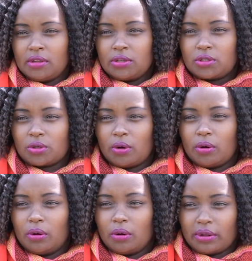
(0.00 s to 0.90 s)

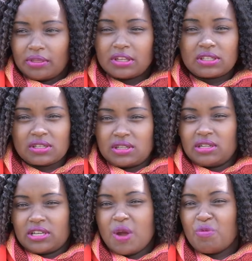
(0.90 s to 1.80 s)
So this is the
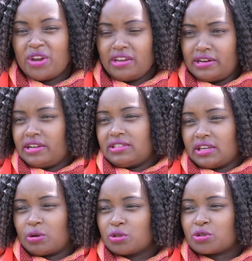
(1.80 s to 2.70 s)
time we needed
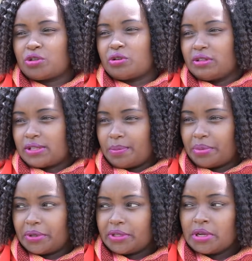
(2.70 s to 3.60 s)
psychosocial
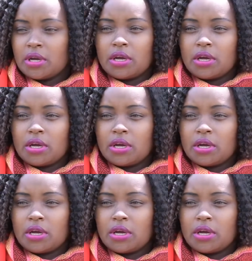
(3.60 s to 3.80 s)
support,